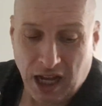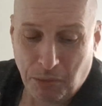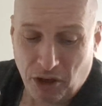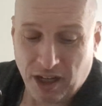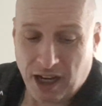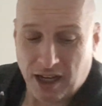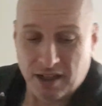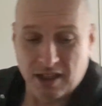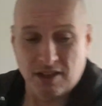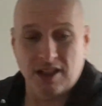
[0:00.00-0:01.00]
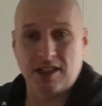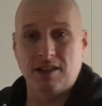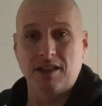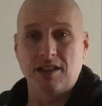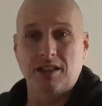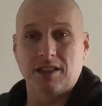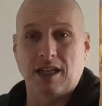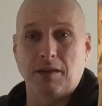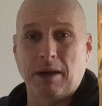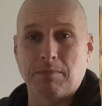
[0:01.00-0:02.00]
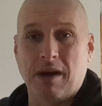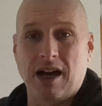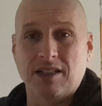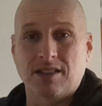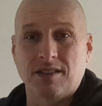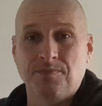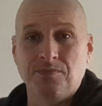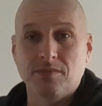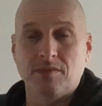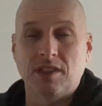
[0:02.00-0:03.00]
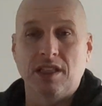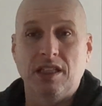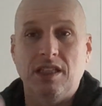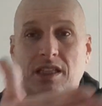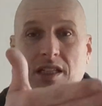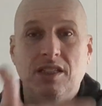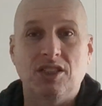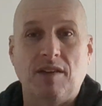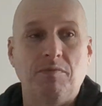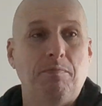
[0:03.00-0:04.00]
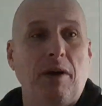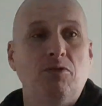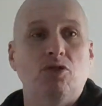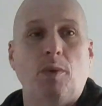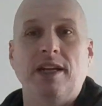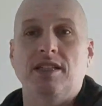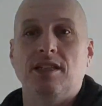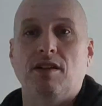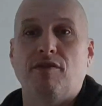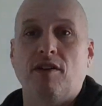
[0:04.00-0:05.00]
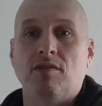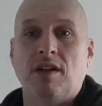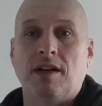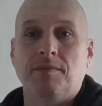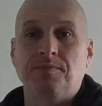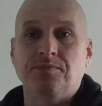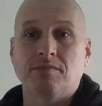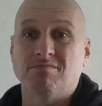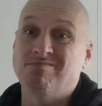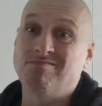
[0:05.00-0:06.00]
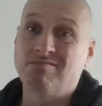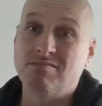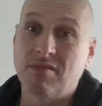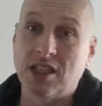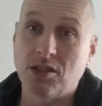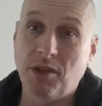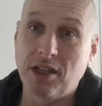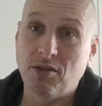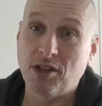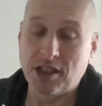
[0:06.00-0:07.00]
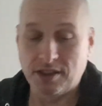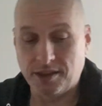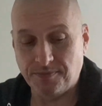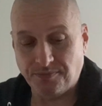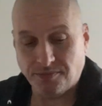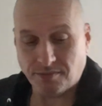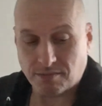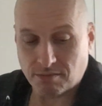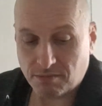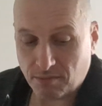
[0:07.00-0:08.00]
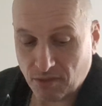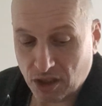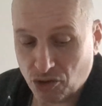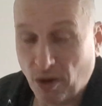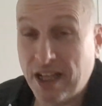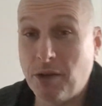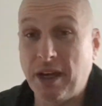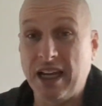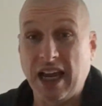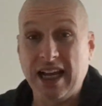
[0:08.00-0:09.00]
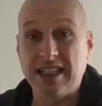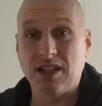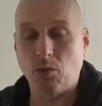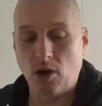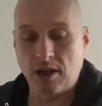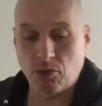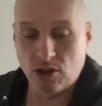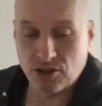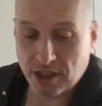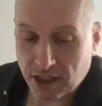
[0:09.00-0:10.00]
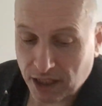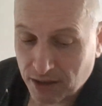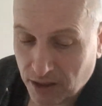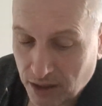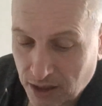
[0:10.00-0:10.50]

I bought that. Like, it's getting a big mass. £7.20 to fill that. That's the way you look at it. So anyway, is it one I'm going to drink again?